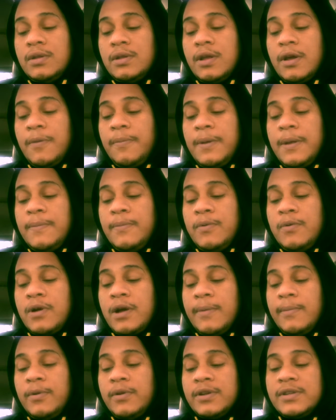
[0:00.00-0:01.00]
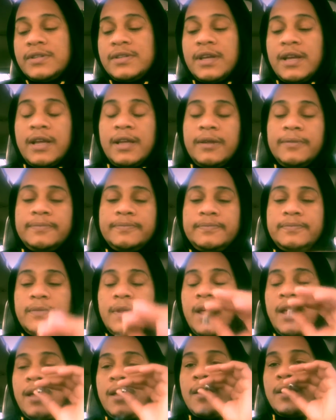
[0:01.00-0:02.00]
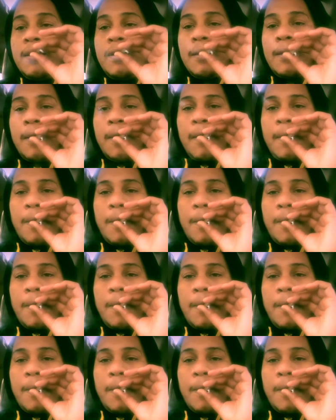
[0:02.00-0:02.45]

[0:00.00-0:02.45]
there are people who come on the site and,